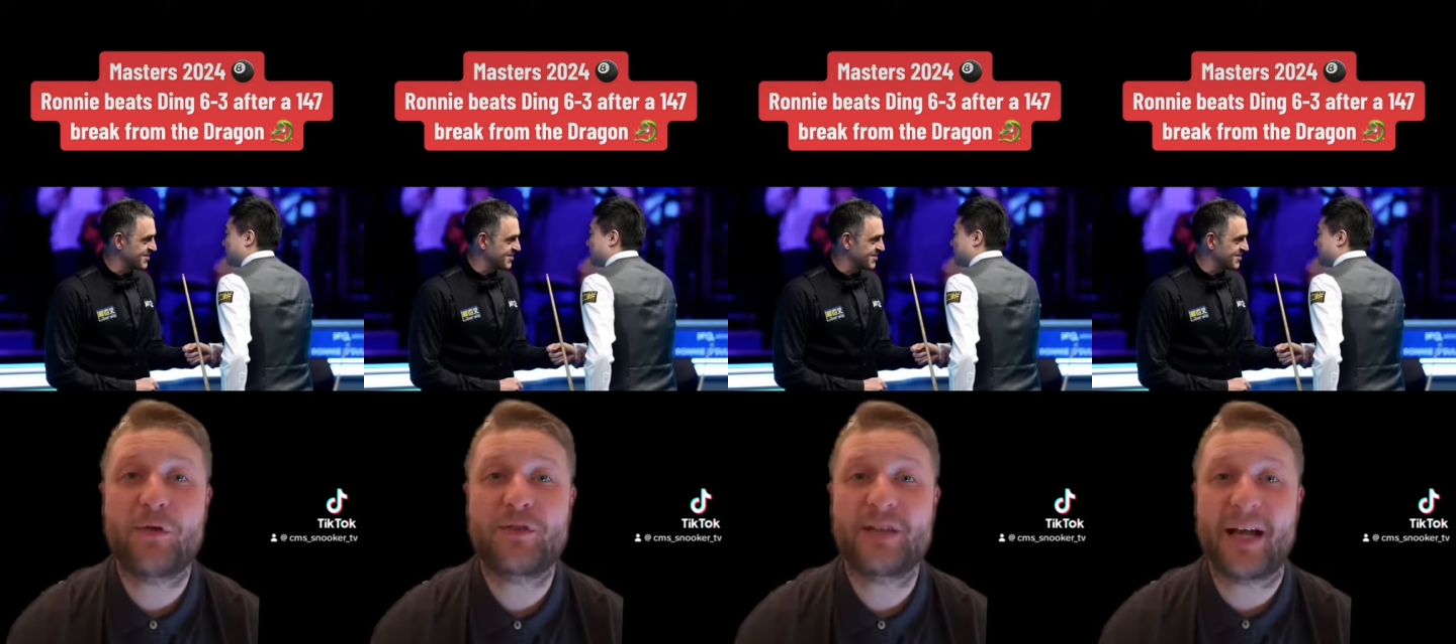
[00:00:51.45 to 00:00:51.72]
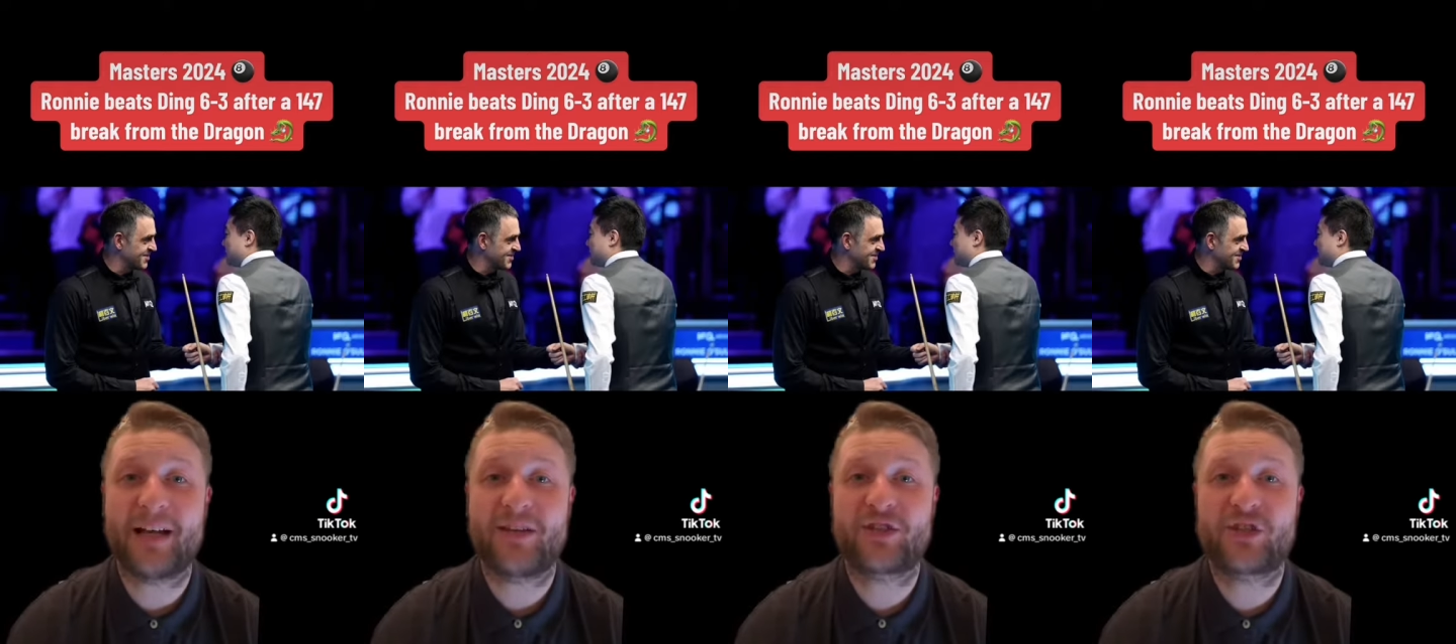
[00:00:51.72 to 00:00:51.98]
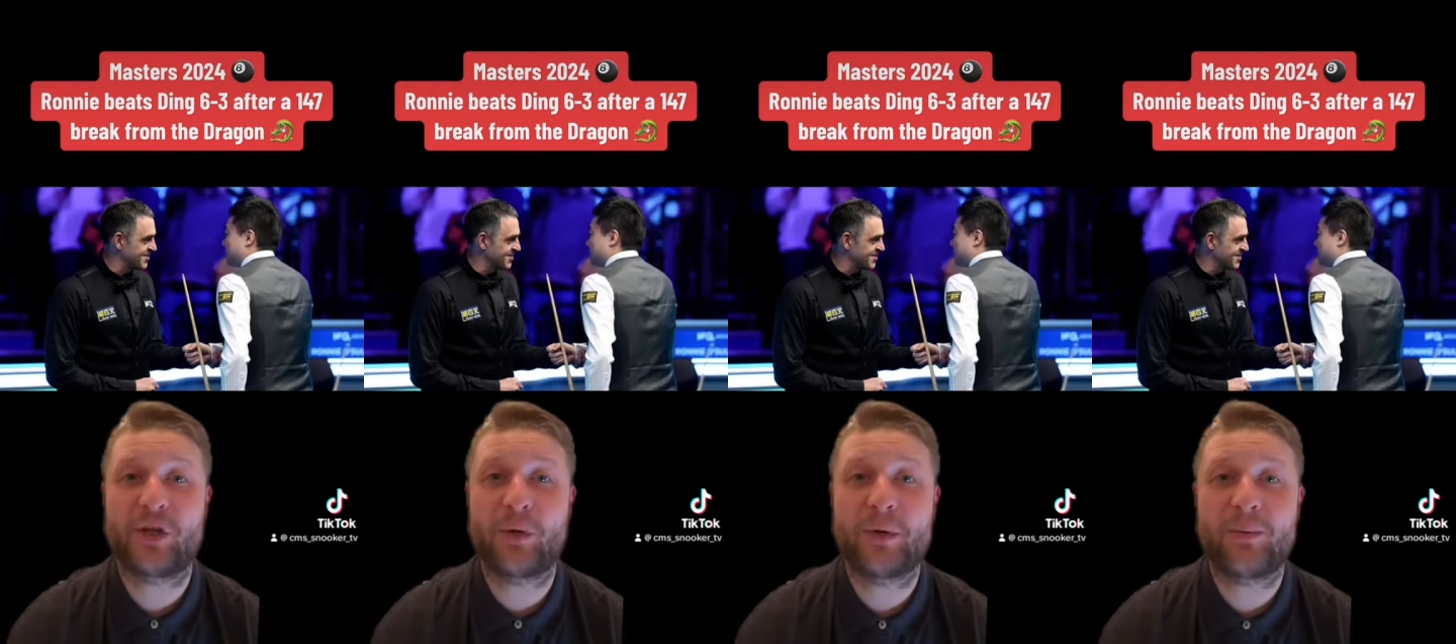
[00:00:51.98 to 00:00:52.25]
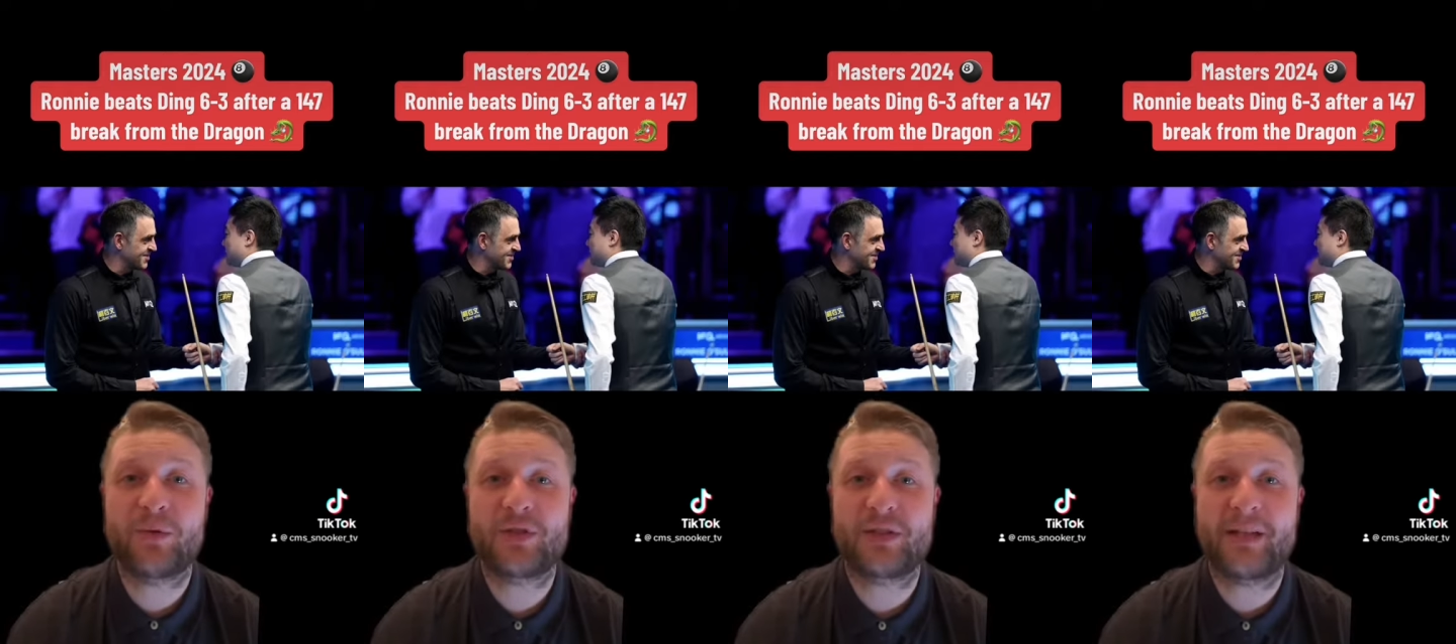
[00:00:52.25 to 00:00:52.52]
saying his cueing
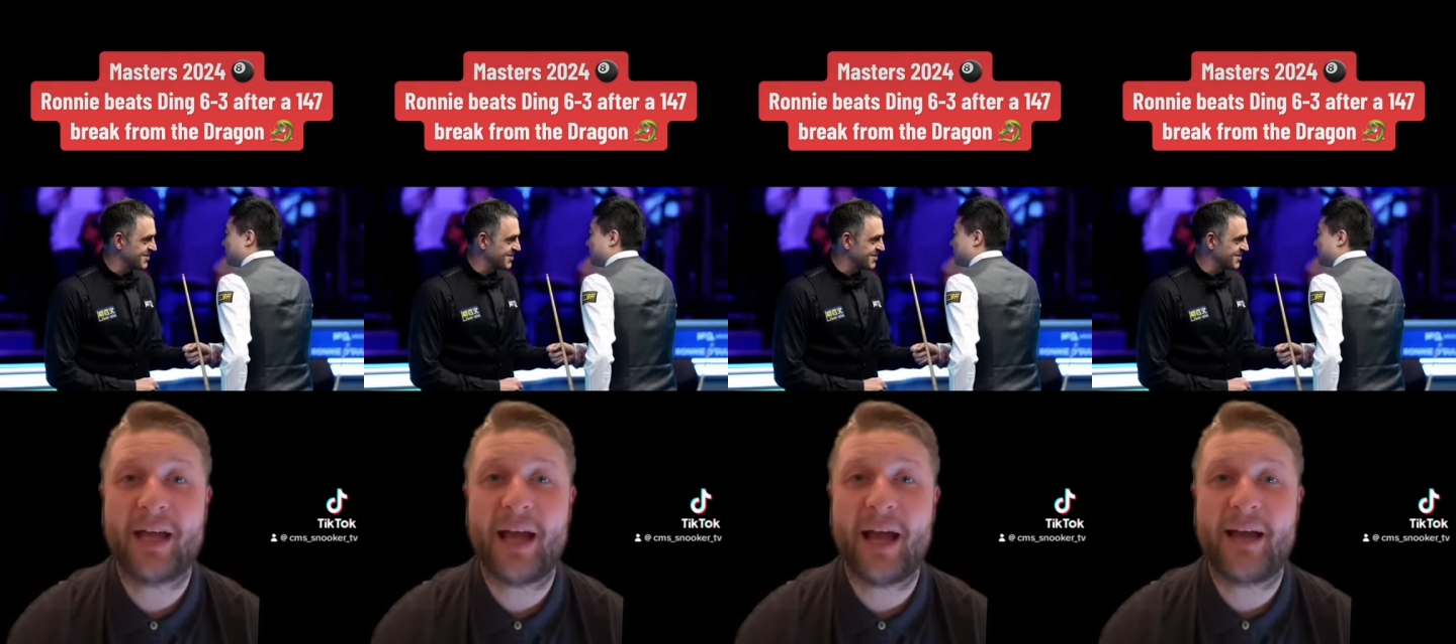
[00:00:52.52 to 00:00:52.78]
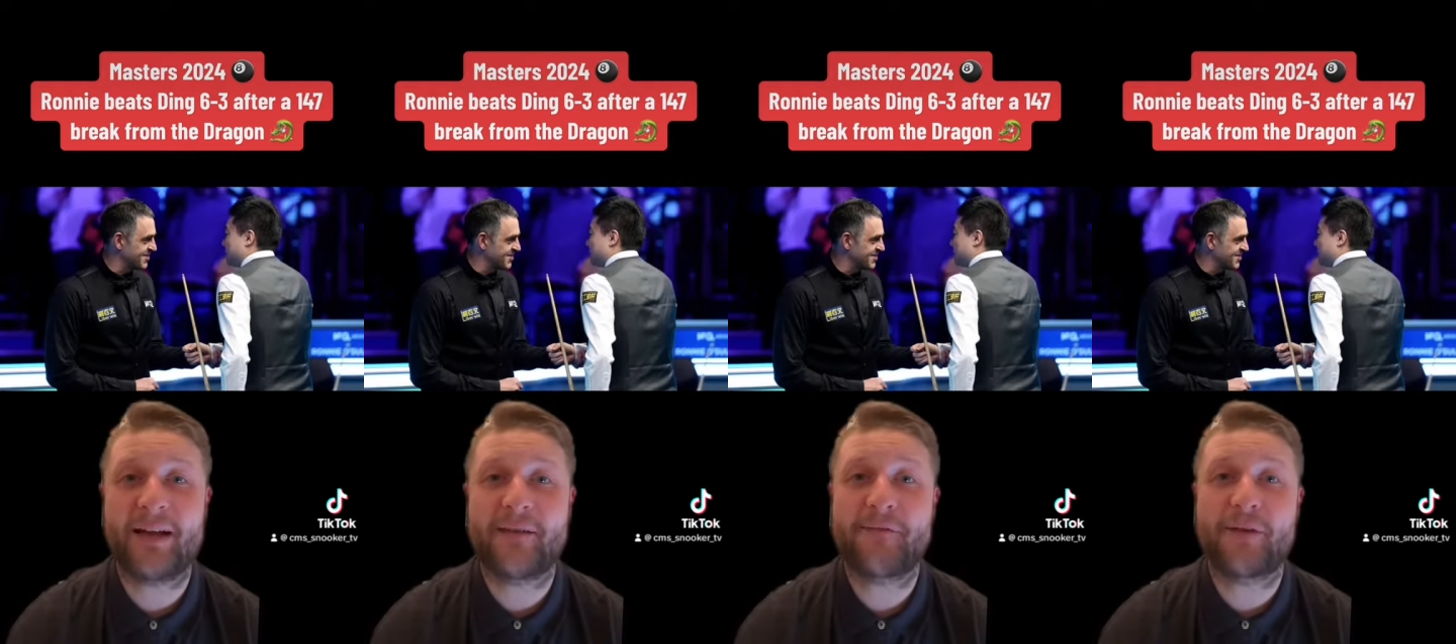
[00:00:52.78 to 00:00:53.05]
wasn't there and he